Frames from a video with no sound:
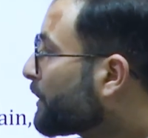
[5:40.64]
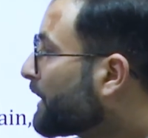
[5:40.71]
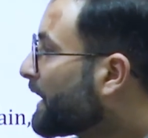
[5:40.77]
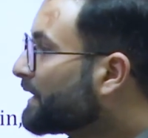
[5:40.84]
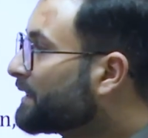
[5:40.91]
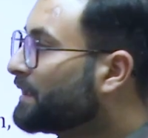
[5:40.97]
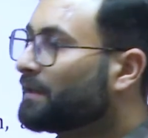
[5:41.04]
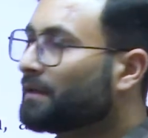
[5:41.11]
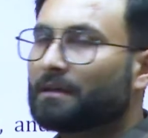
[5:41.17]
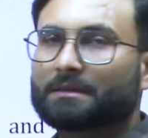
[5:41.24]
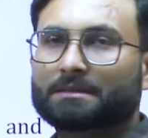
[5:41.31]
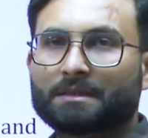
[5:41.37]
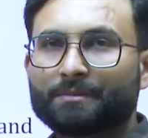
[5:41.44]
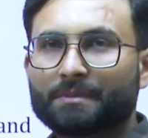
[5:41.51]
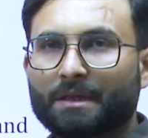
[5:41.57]
looking at
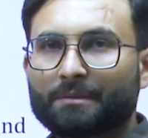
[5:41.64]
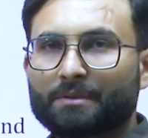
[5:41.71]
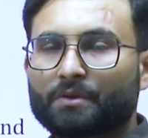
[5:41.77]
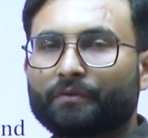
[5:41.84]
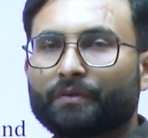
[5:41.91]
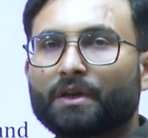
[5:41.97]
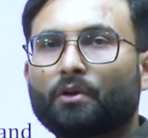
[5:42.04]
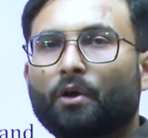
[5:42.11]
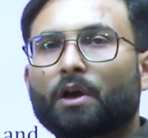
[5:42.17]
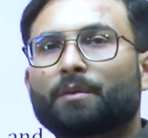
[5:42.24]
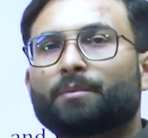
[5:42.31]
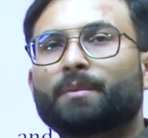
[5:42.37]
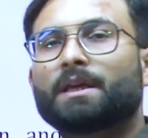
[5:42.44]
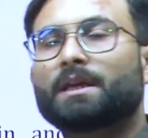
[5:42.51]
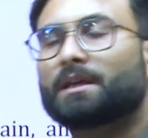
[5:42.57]
the symptoms, you will
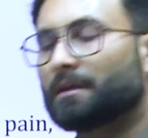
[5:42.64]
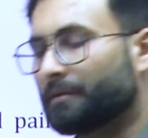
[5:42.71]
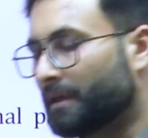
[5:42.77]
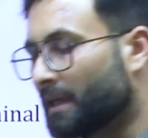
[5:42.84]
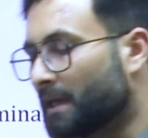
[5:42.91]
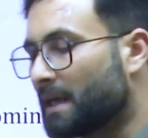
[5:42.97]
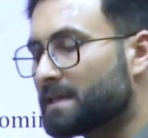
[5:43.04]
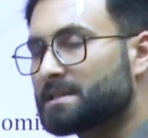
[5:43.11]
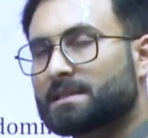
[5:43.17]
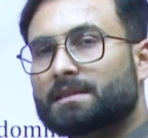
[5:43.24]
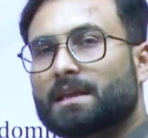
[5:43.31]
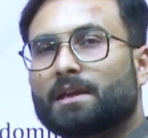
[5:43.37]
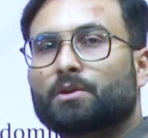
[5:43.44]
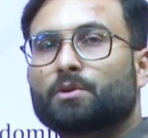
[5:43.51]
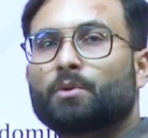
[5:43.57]
not be
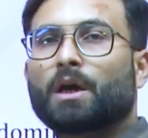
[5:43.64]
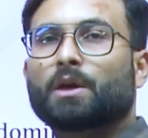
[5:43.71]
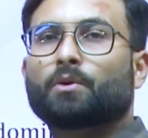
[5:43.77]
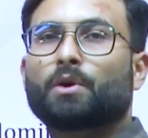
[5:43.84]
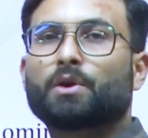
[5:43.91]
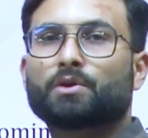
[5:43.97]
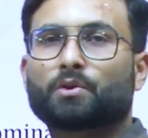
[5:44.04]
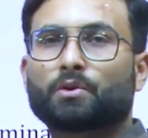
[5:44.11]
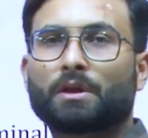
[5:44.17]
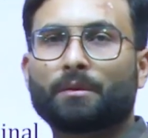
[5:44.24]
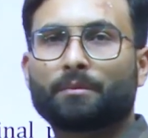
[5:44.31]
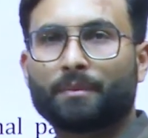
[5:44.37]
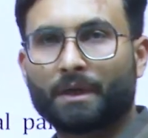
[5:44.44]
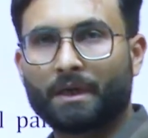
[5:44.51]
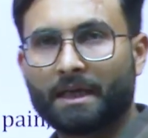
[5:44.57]
realizing that you are going through
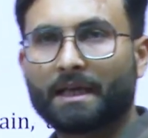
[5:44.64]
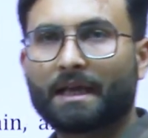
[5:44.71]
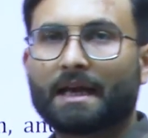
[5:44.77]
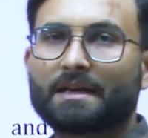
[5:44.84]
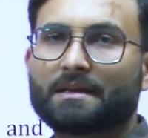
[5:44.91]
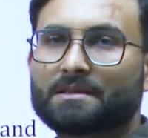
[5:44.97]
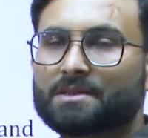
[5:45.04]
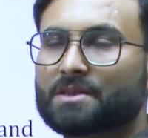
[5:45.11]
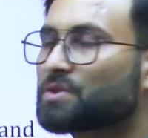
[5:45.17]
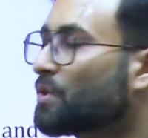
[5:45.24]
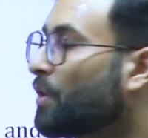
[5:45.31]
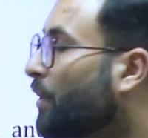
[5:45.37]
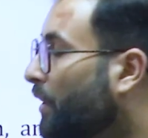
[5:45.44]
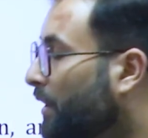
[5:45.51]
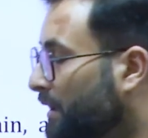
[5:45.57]
the bleeding eye disease
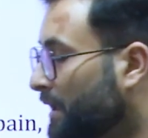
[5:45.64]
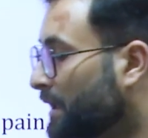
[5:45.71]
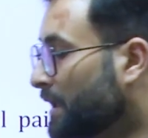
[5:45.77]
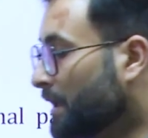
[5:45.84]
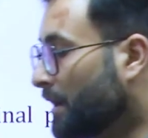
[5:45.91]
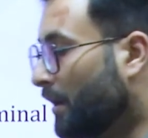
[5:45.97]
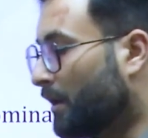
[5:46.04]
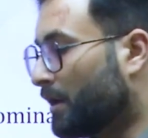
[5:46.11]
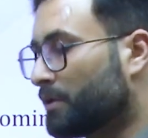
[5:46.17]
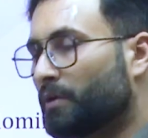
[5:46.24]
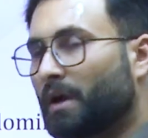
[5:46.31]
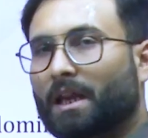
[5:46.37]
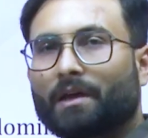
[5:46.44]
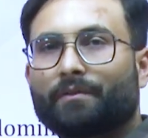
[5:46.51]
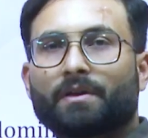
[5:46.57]
or uh,
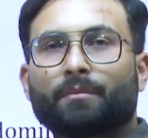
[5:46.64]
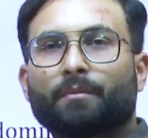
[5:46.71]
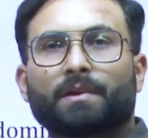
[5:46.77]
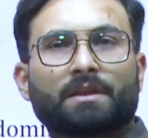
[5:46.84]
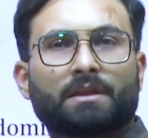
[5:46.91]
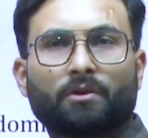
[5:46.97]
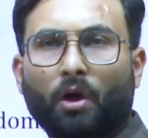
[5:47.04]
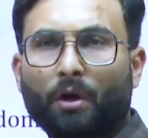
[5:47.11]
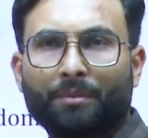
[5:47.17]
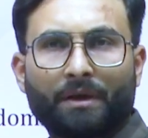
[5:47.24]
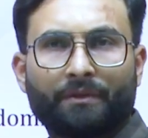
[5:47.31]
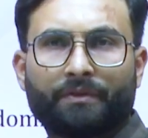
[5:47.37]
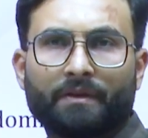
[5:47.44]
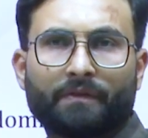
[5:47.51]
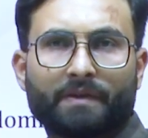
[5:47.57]
you are having uh,
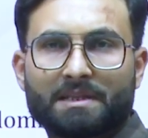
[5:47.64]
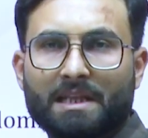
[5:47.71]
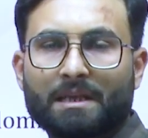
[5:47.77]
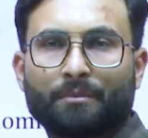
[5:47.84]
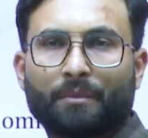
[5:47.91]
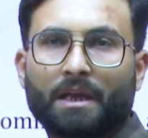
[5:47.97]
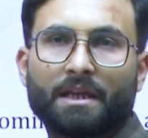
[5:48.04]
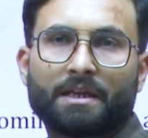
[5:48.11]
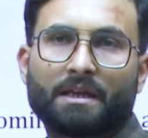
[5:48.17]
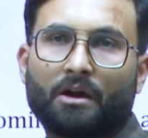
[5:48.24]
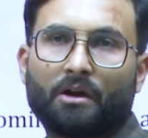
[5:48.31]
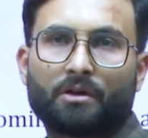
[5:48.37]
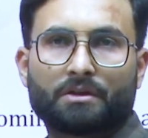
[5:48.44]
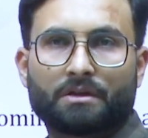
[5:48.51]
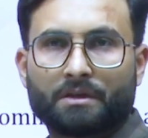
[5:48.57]
normal fevers like malaria
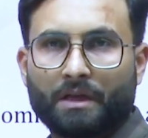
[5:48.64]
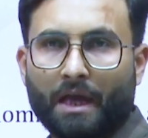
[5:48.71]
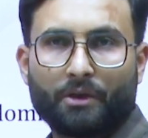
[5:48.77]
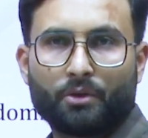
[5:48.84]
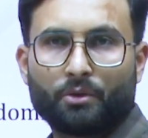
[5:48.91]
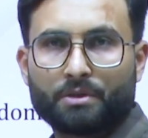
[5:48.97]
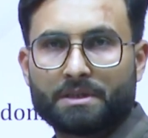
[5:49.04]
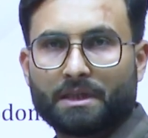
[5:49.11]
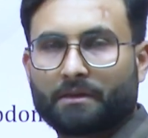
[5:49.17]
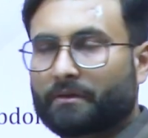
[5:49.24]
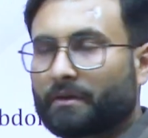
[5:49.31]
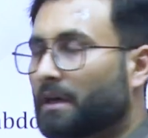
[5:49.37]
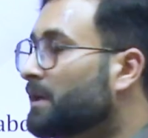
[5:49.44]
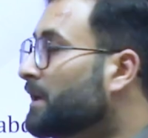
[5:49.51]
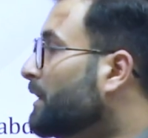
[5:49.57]
or dengue, et
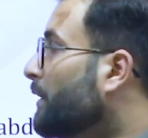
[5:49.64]
cetera.